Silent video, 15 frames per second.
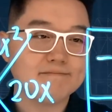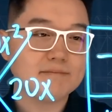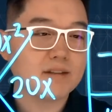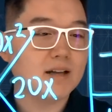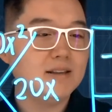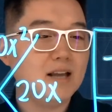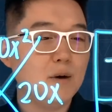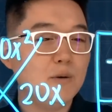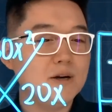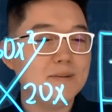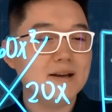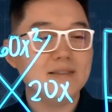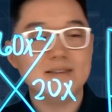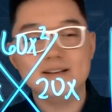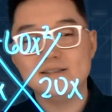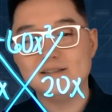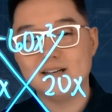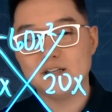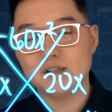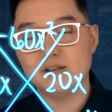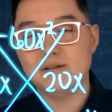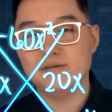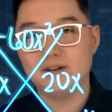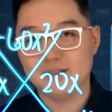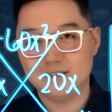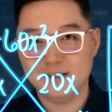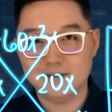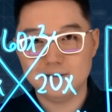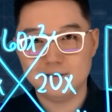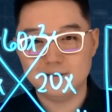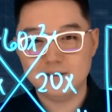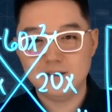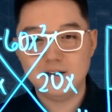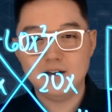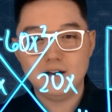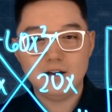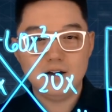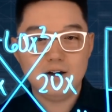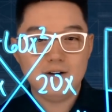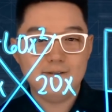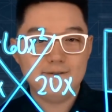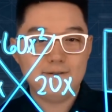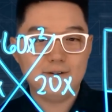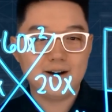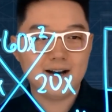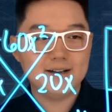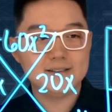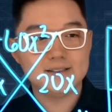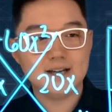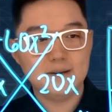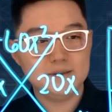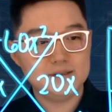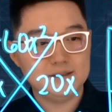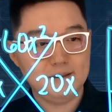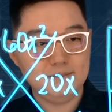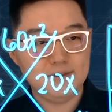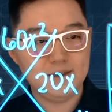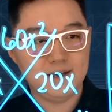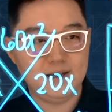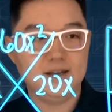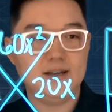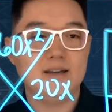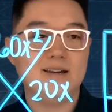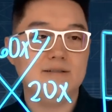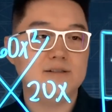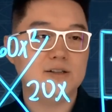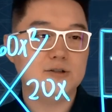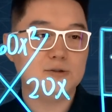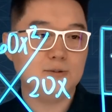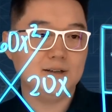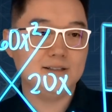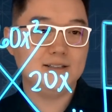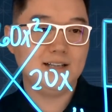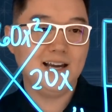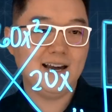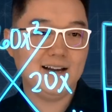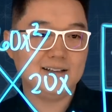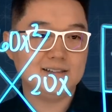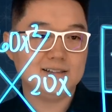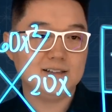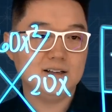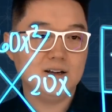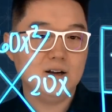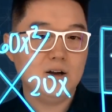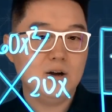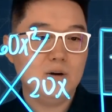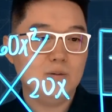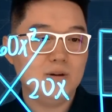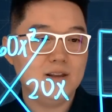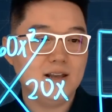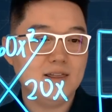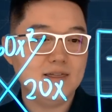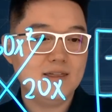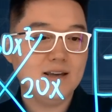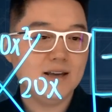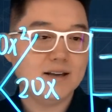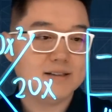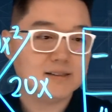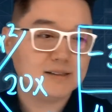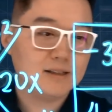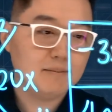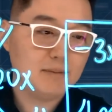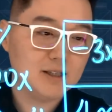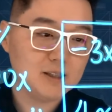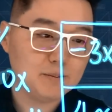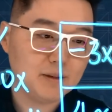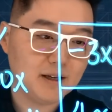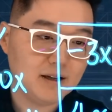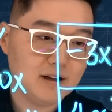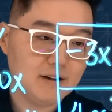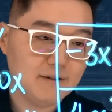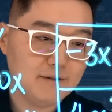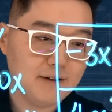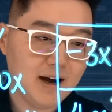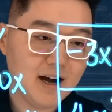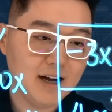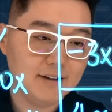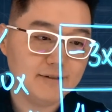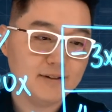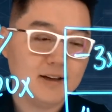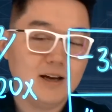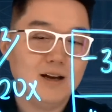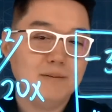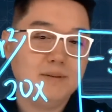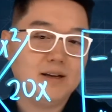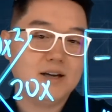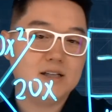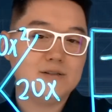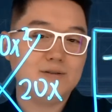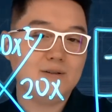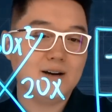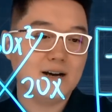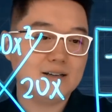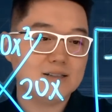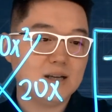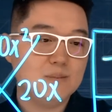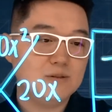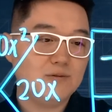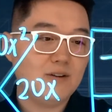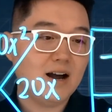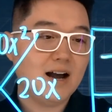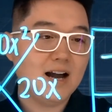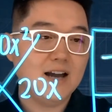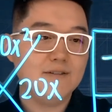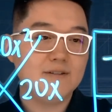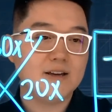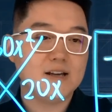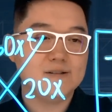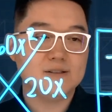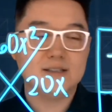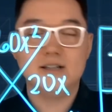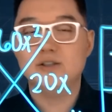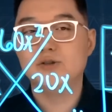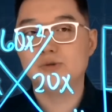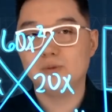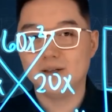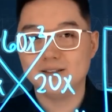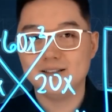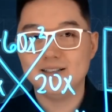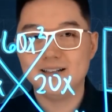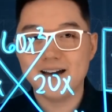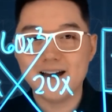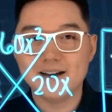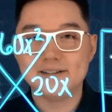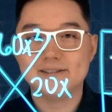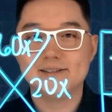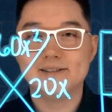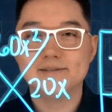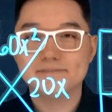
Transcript: Now what about this section of the rectangle? 4x times something gives us 20x. Well then this must be 5, because 4x times 5 gives us 20x.